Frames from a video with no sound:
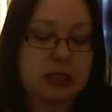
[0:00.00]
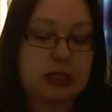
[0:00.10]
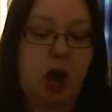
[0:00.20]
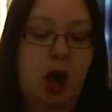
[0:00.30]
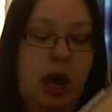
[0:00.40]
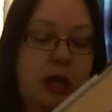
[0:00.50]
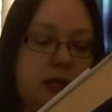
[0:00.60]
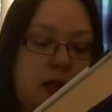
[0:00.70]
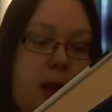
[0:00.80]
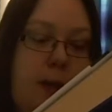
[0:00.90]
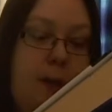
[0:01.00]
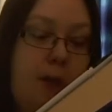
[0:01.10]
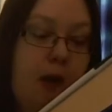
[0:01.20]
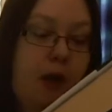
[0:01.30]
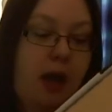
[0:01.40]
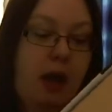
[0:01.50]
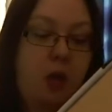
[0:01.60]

Tide by